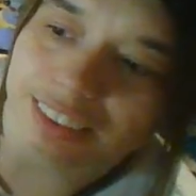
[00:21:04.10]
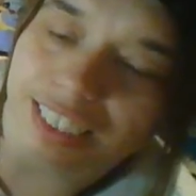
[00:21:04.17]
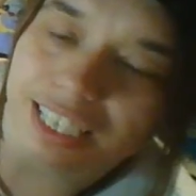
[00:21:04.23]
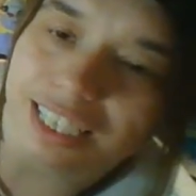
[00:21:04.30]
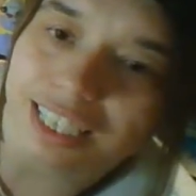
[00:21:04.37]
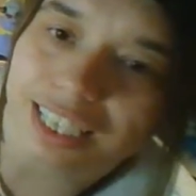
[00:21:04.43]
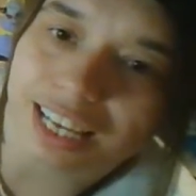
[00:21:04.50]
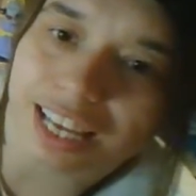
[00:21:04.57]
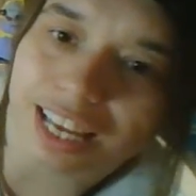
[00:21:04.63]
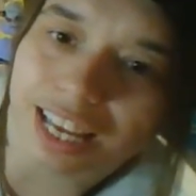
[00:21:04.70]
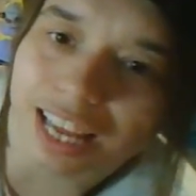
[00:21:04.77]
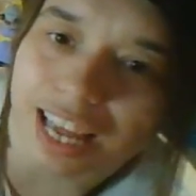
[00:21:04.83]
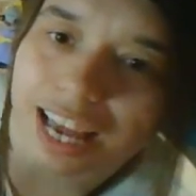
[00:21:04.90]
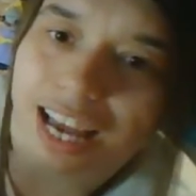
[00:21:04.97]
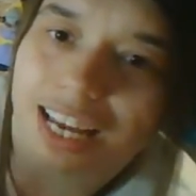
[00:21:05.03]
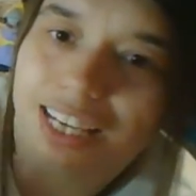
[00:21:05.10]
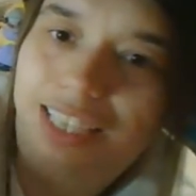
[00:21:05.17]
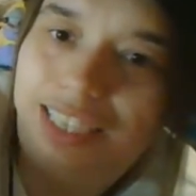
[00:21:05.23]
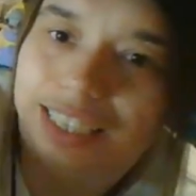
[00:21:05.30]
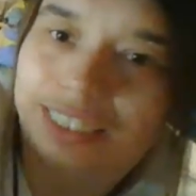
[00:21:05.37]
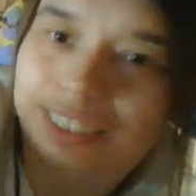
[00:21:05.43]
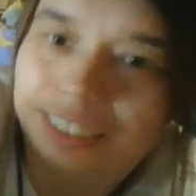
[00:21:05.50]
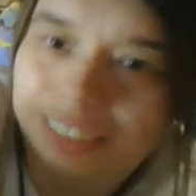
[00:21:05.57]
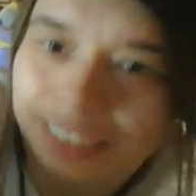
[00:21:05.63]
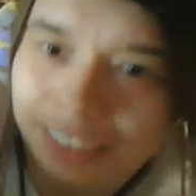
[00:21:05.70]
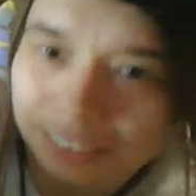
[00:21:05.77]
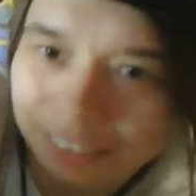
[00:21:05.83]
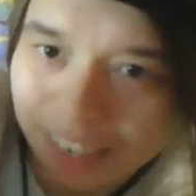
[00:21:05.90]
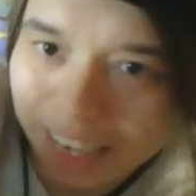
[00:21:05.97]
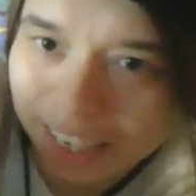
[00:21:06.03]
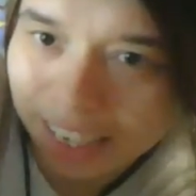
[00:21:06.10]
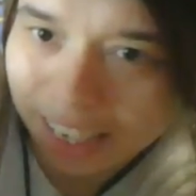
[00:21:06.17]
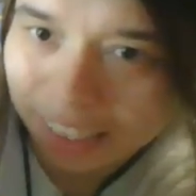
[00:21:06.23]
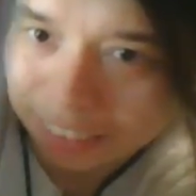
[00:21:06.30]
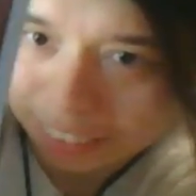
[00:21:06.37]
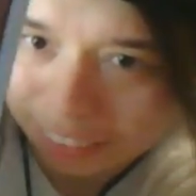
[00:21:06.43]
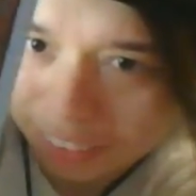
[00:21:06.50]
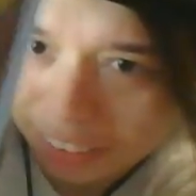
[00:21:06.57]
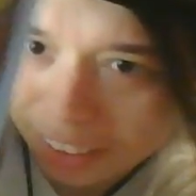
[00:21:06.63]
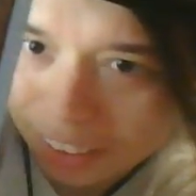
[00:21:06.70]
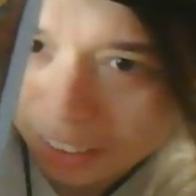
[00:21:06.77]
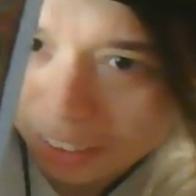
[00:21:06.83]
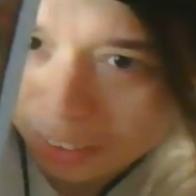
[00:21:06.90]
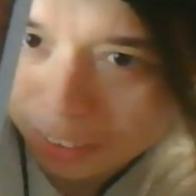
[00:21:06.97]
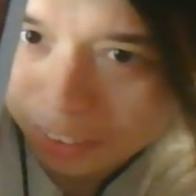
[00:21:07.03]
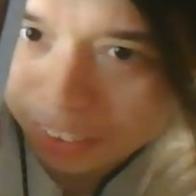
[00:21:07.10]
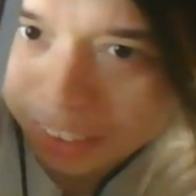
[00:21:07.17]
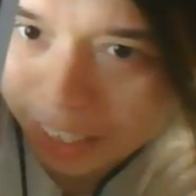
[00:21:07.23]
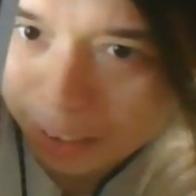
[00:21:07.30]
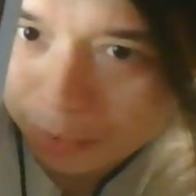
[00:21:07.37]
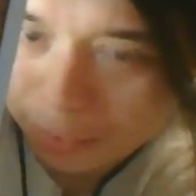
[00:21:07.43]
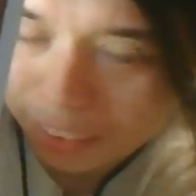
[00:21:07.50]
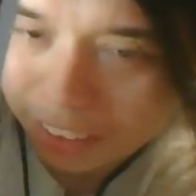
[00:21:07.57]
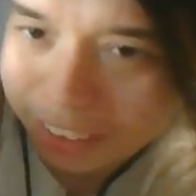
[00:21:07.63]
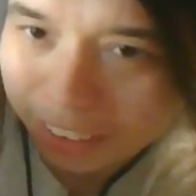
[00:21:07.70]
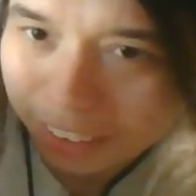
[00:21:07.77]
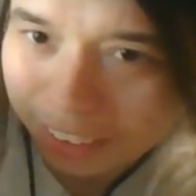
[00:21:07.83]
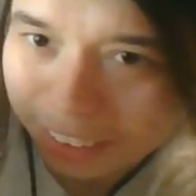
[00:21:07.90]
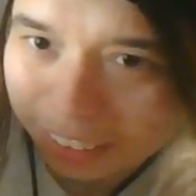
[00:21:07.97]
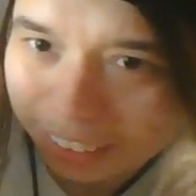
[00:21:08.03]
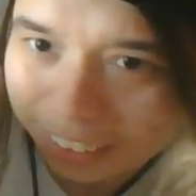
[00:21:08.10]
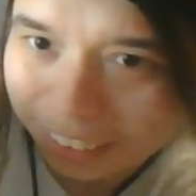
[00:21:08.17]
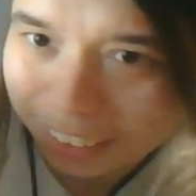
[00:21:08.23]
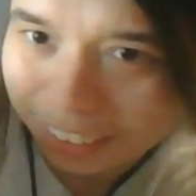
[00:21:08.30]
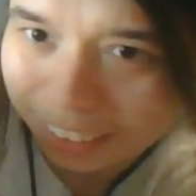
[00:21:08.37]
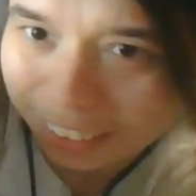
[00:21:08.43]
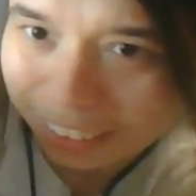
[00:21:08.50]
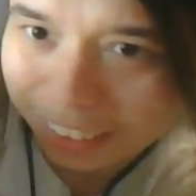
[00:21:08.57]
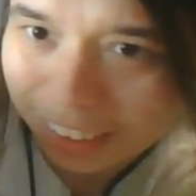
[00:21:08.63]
done, and he does have that castle, a town in the distance.